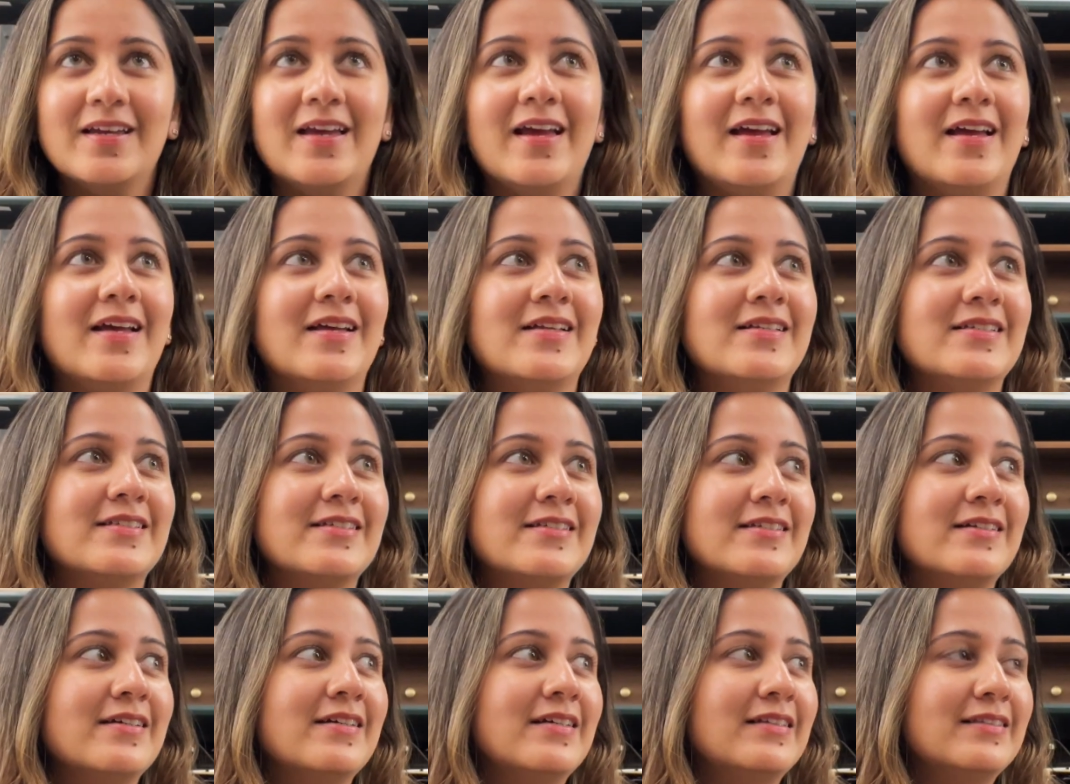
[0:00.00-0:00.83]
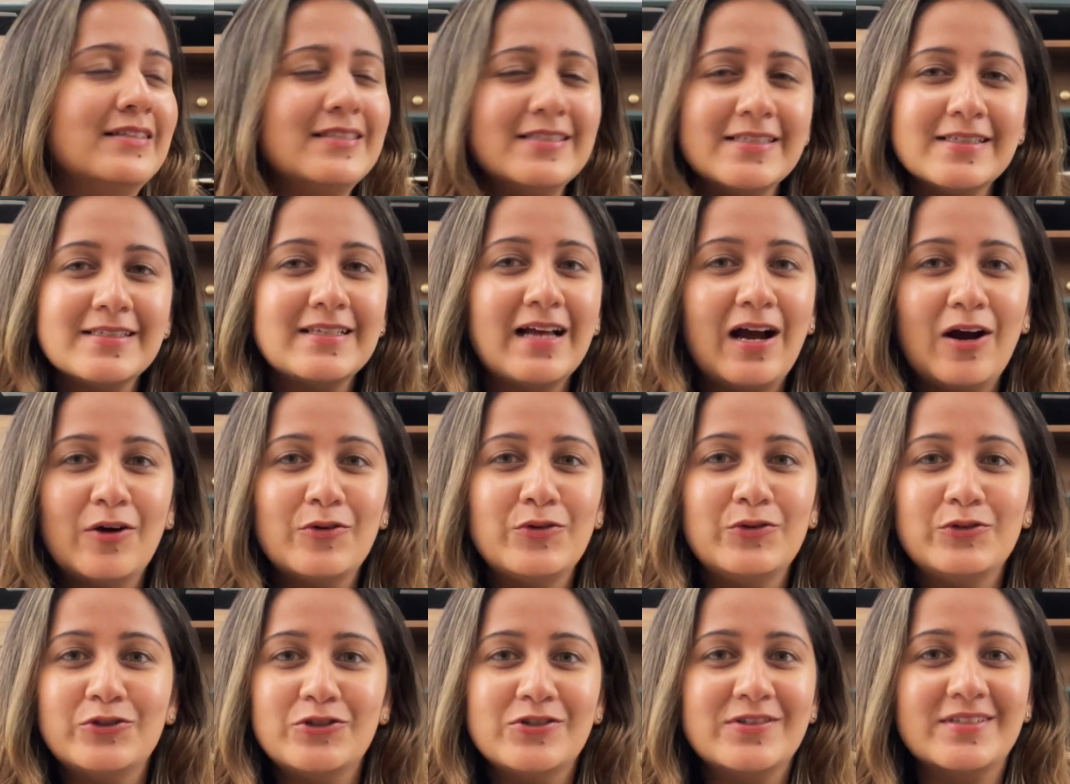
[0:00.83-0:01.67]
And this is how
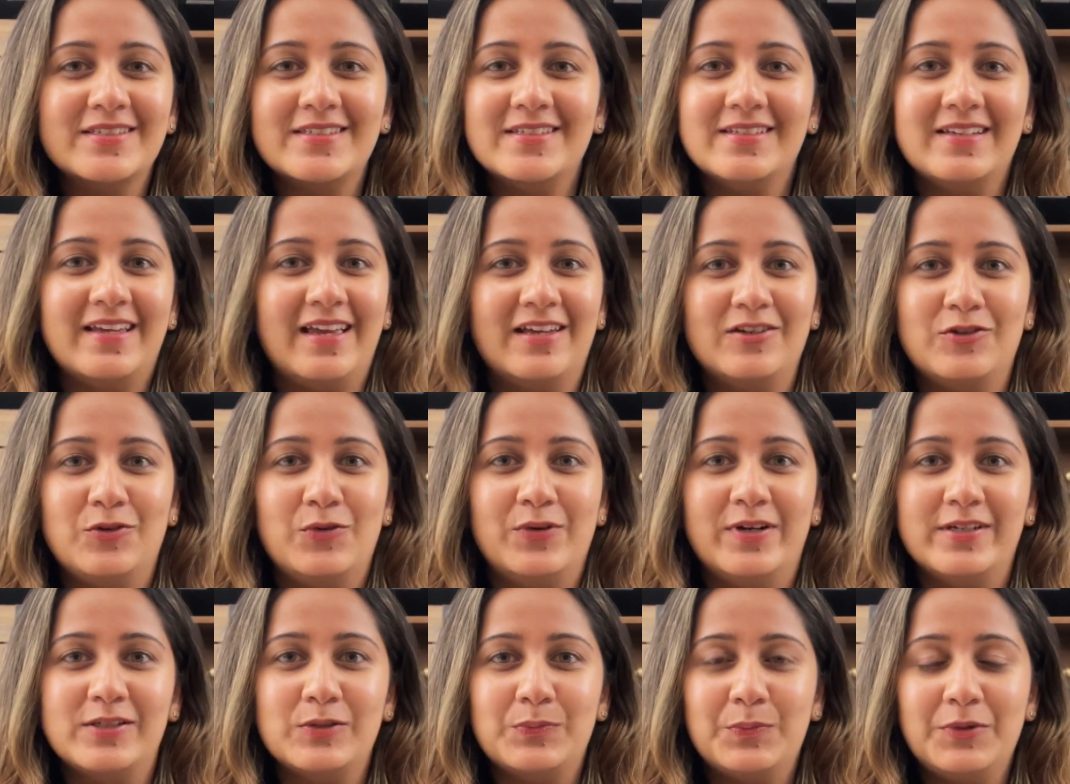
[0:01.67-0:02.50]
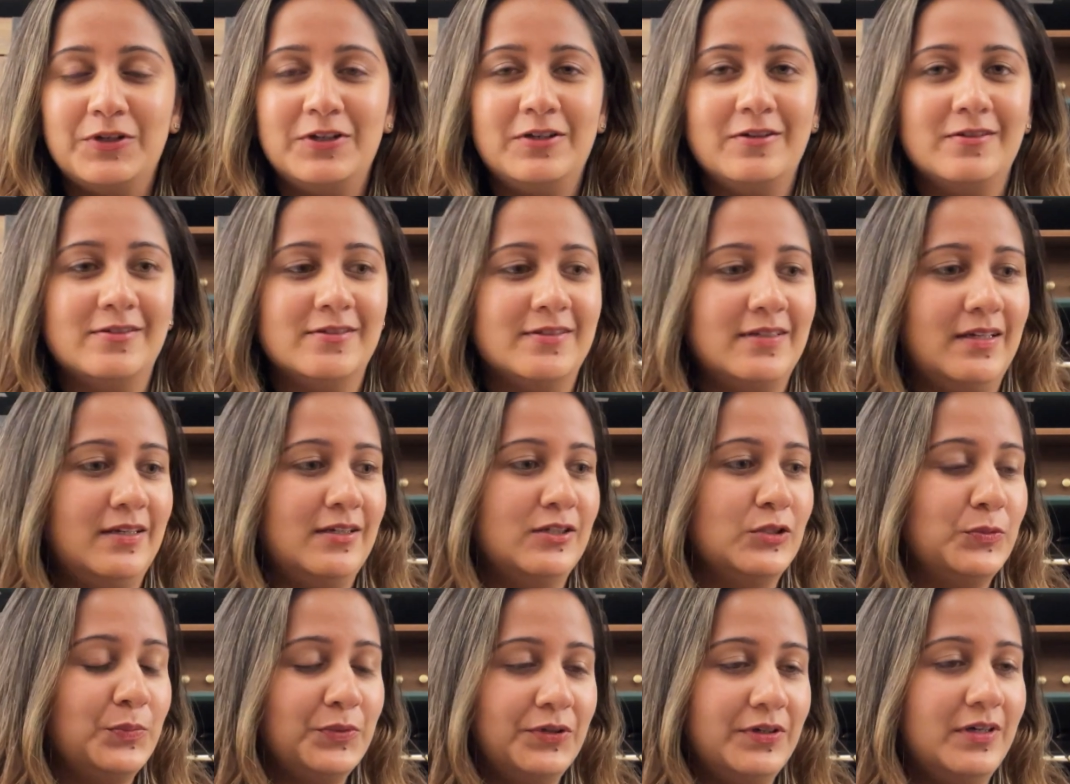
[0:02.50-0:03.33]
you just get your experience
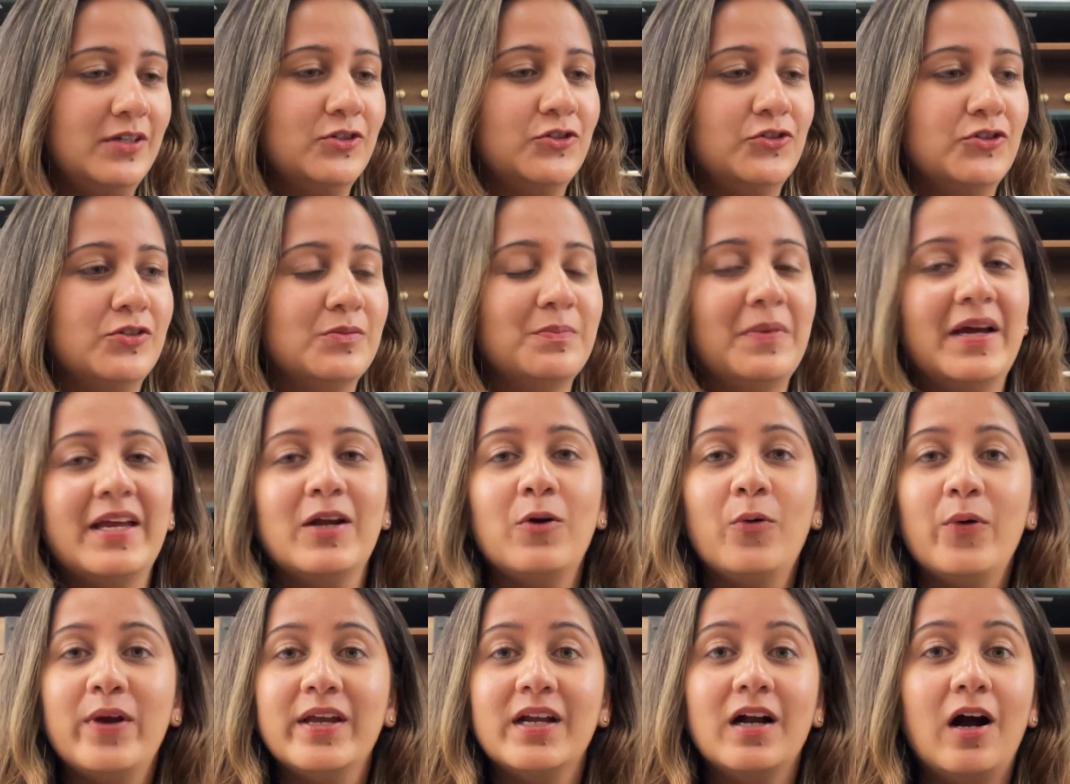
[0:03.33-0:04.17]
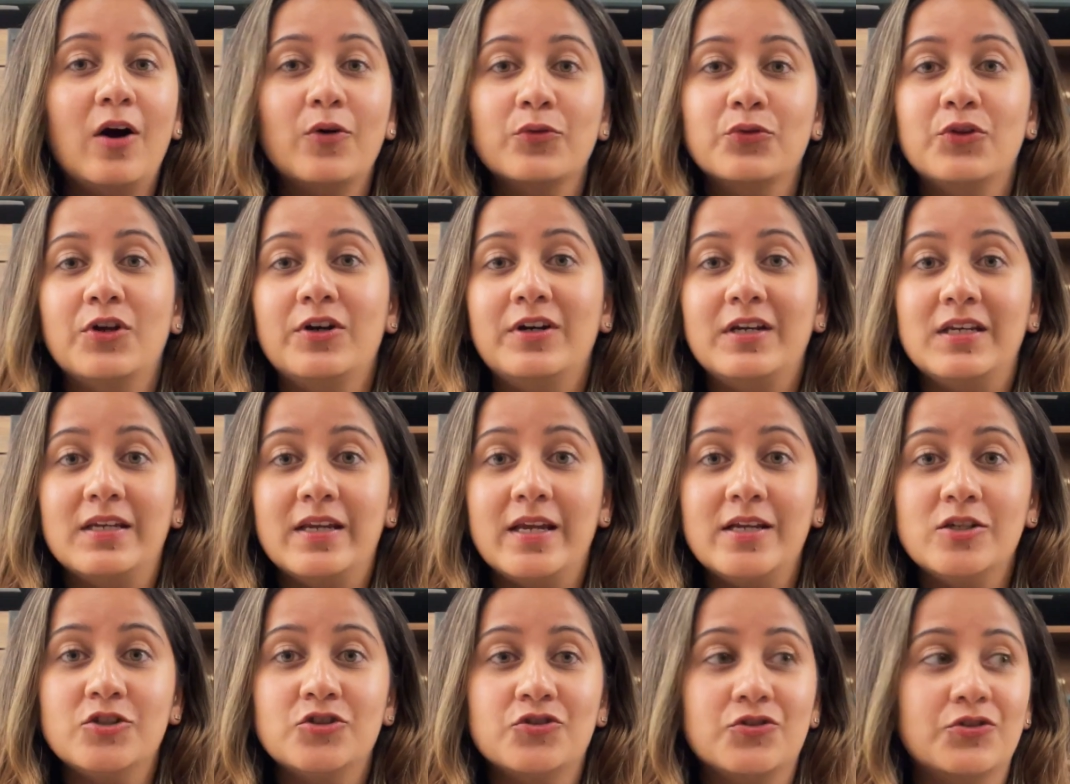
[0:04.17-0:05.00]
and inspiration, by going out there in
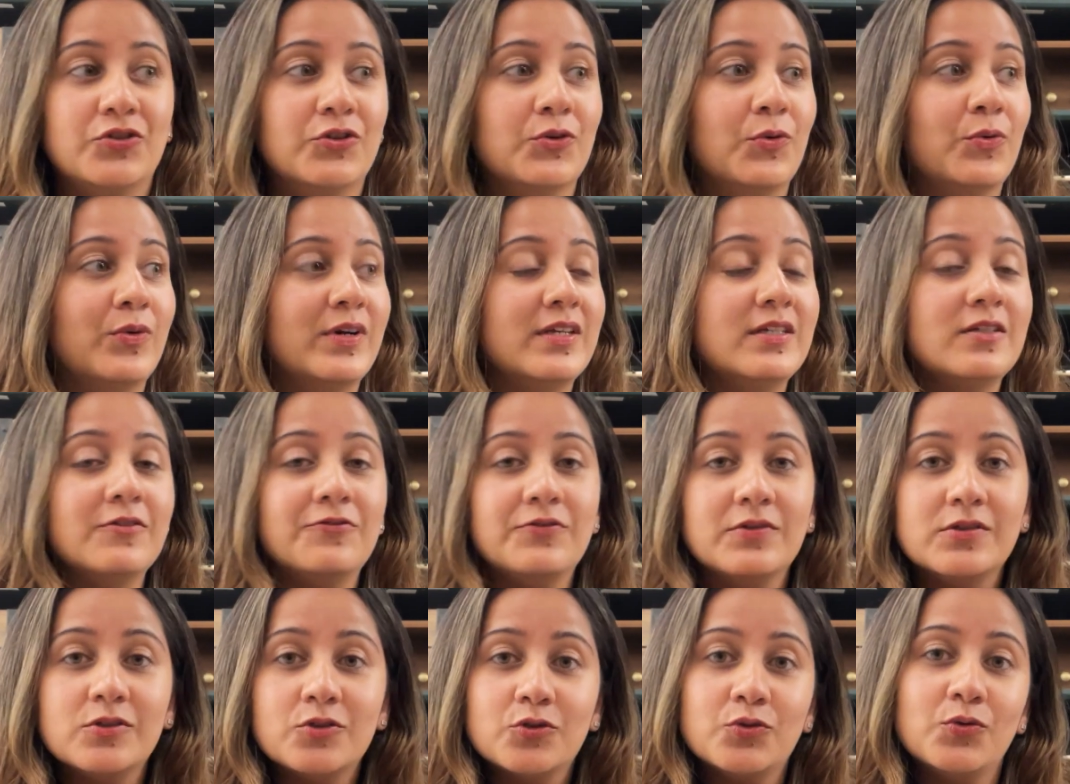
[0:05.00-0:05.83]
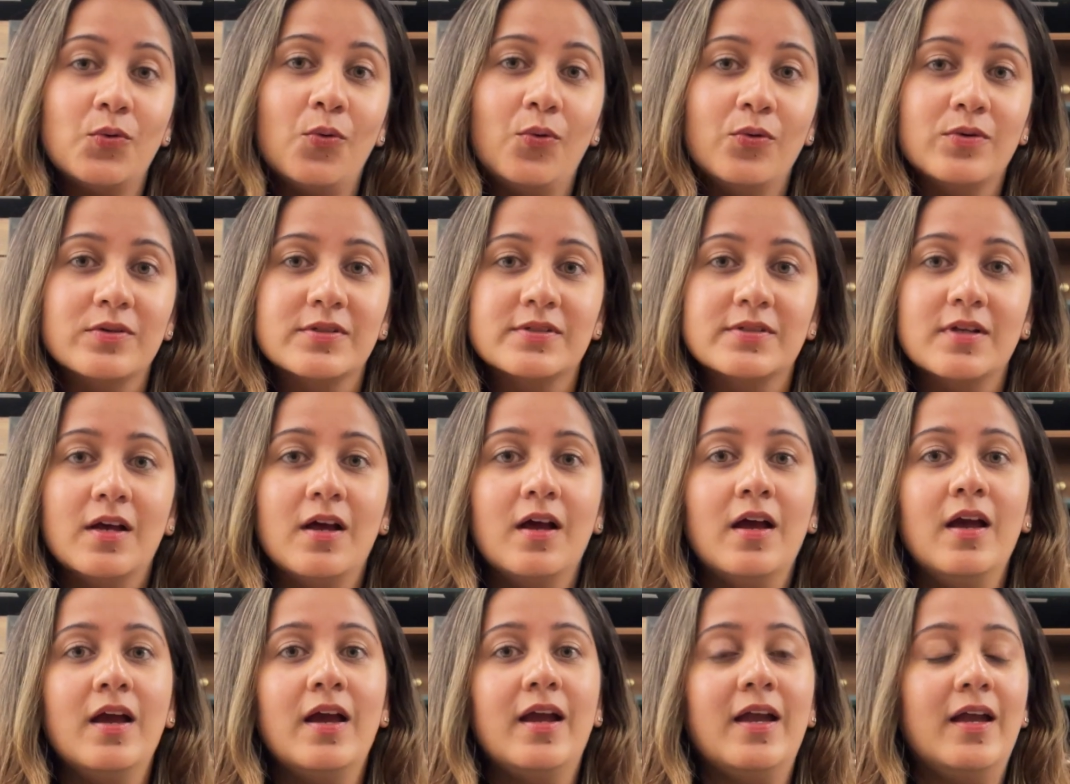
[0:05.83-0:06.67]
nature or in different stores
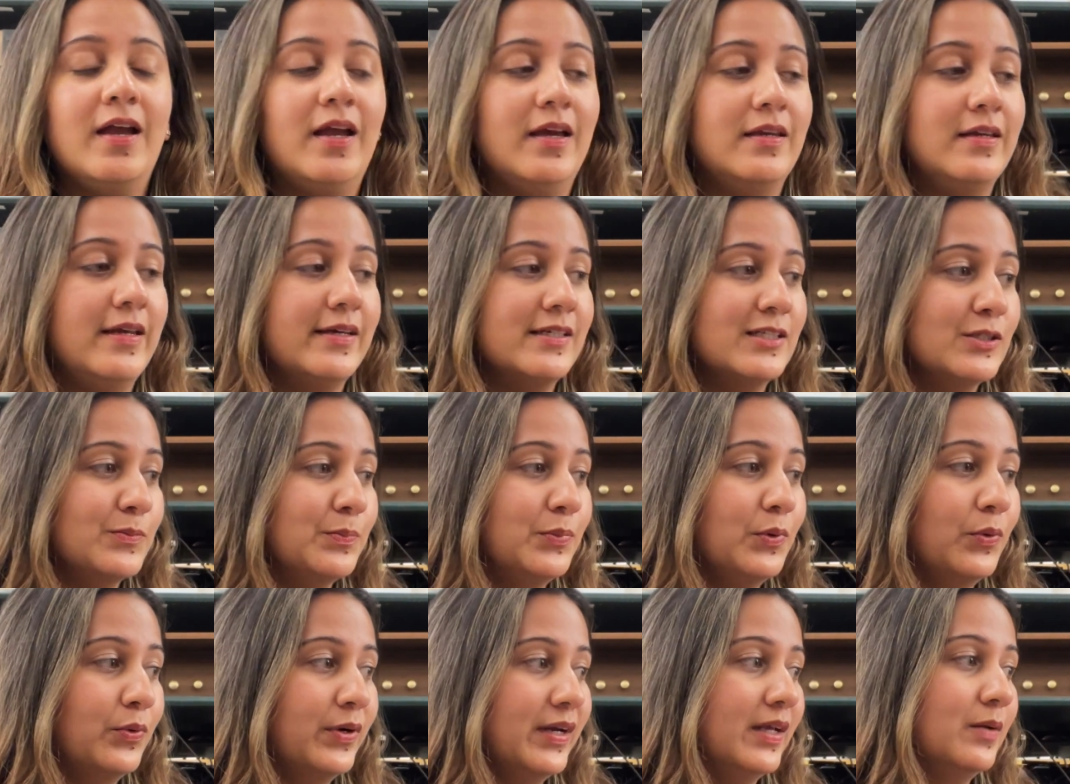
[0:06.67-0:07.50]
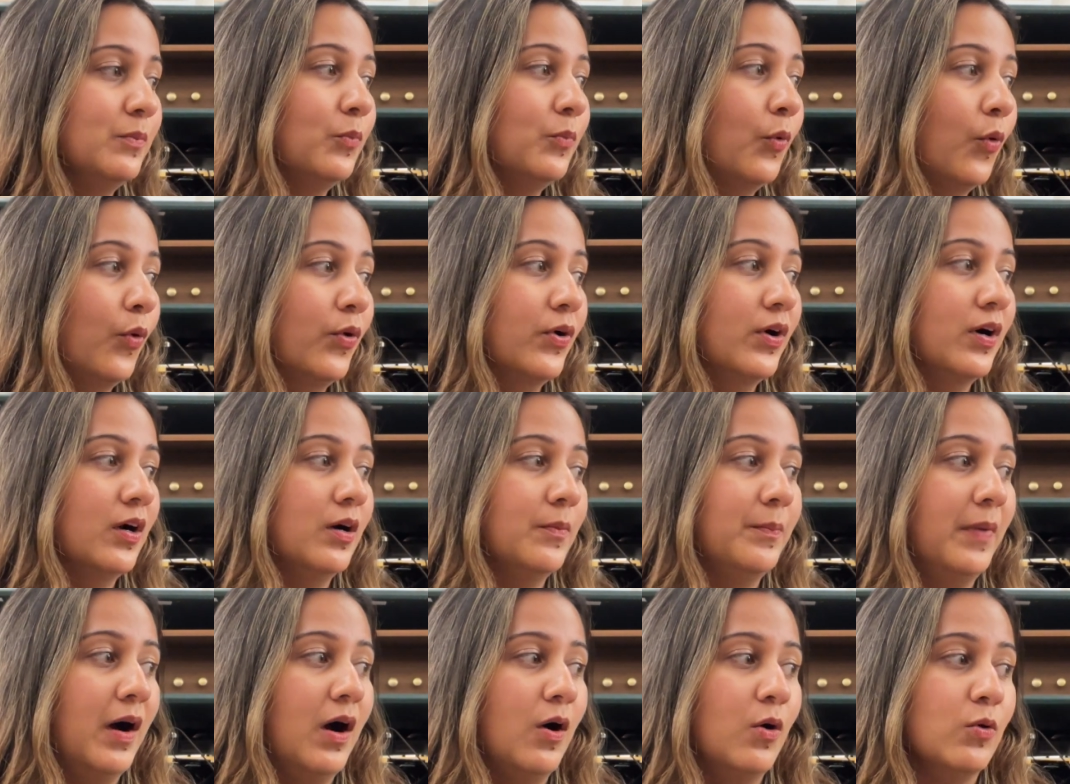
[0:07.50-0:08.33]
and exploring more
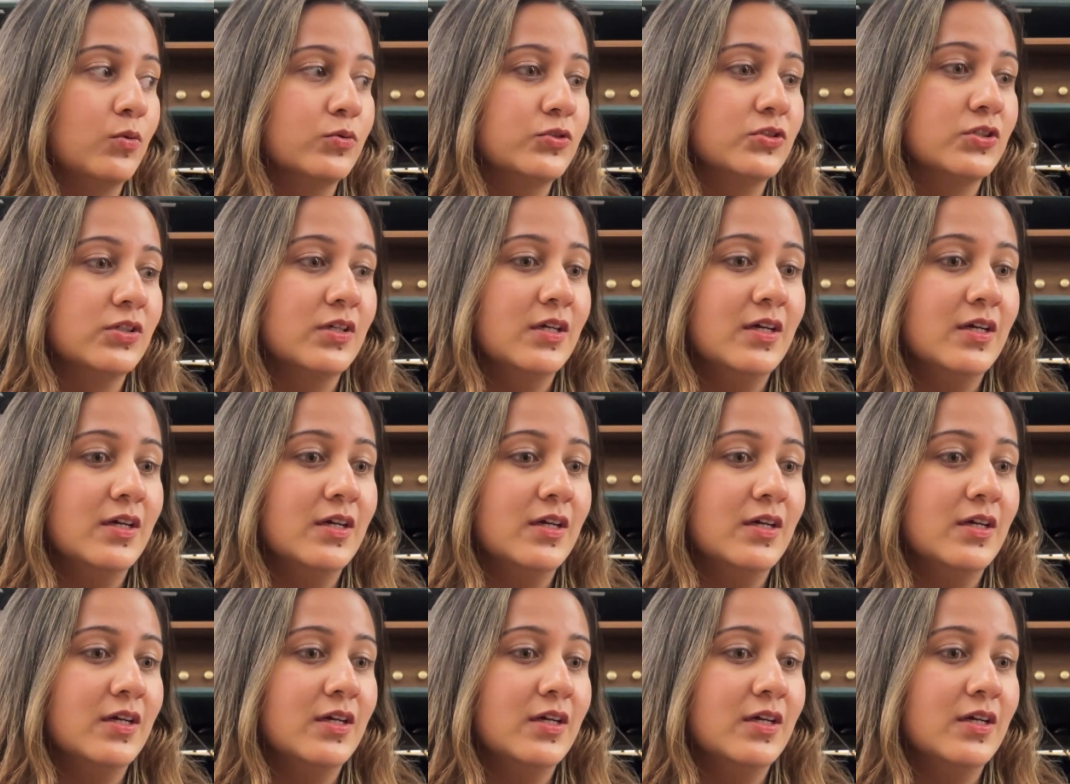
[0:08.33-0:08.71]
about